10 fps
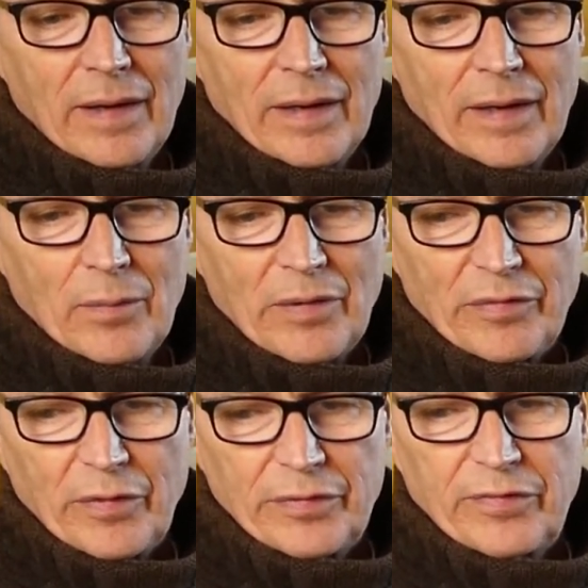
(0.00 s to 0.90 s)
I went
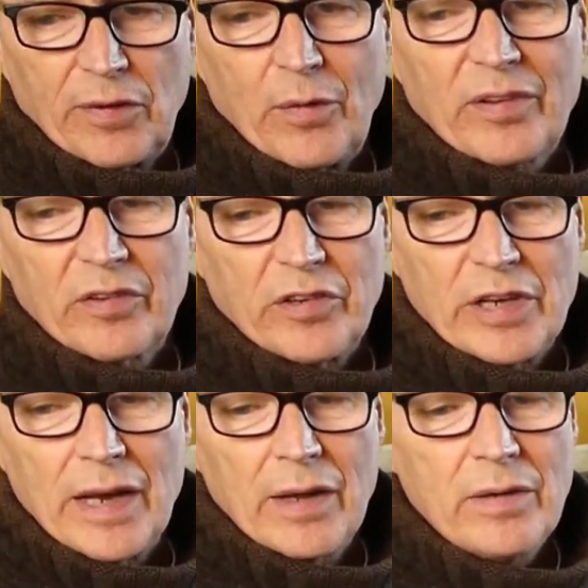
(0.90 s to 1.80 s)
for a fluorescent
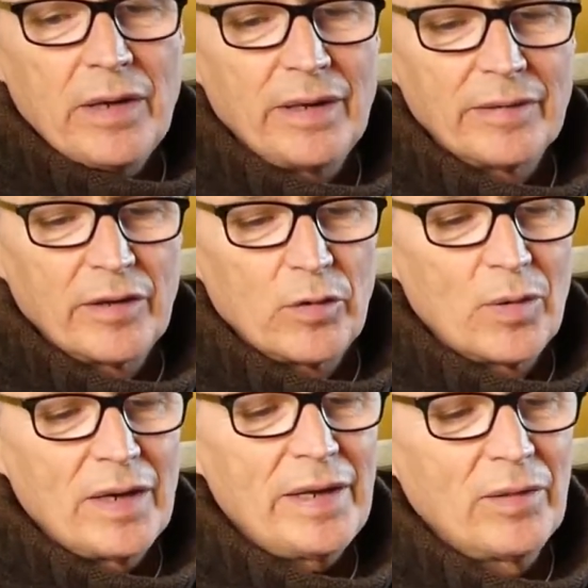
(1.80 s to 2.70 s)
yellow. Don't know
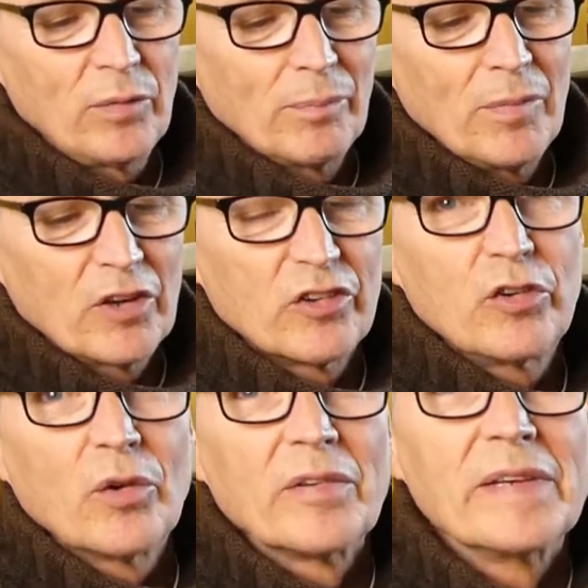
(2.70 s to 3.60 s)
why, wasn't much
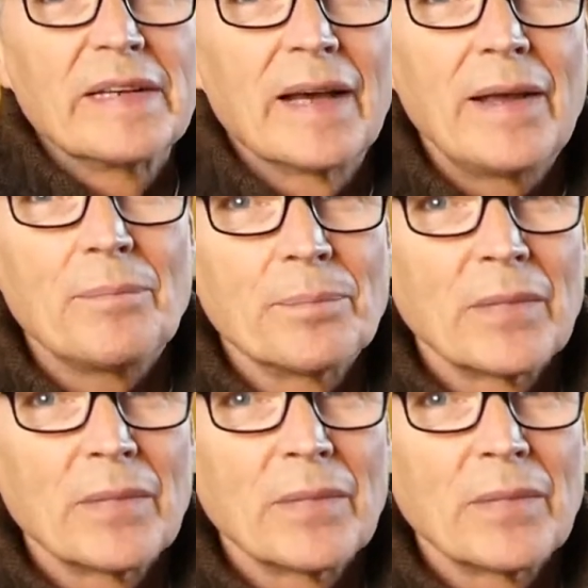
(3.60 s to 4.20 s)
choice in colour.